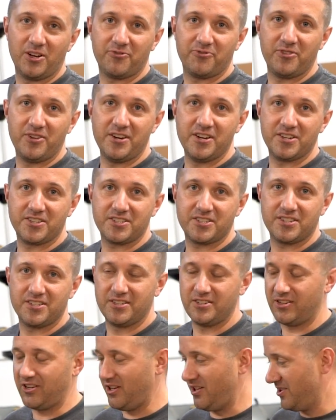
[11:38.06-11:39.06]
finished,
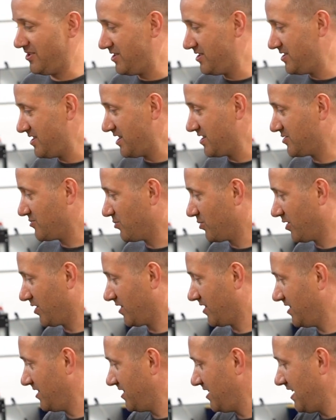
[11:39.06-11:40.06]
all in a day's
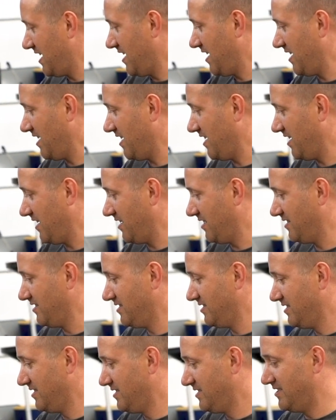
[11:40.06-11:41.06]
work. Uh,
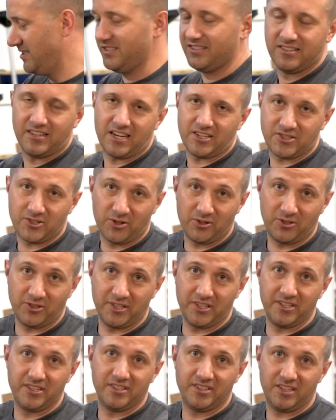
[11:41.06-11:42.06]
not
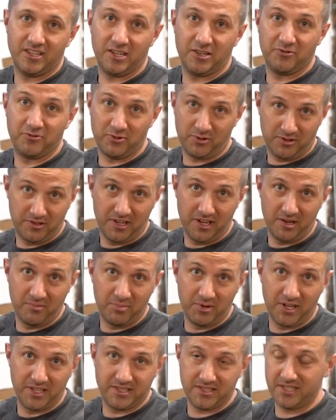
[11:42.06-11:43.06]
totally a full day,
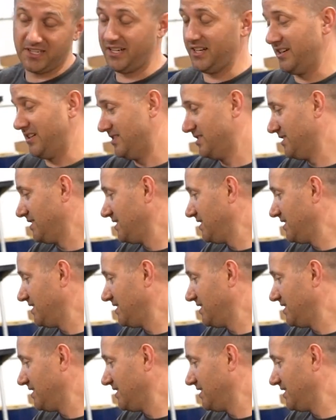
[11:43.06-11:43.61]
but uh,